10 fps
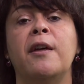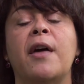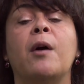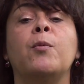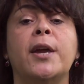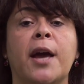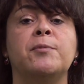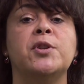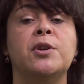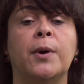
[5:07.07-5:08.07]
that we come
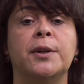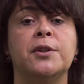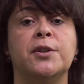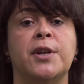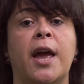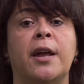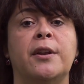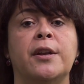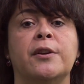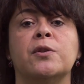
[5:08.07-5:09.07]
to new
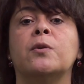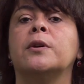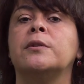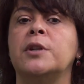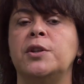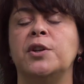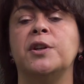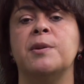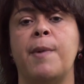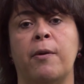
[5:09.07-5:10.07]
understandings or
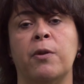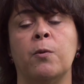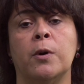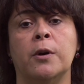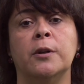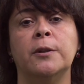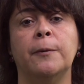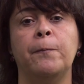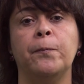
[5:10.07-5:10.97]
teachings about the world.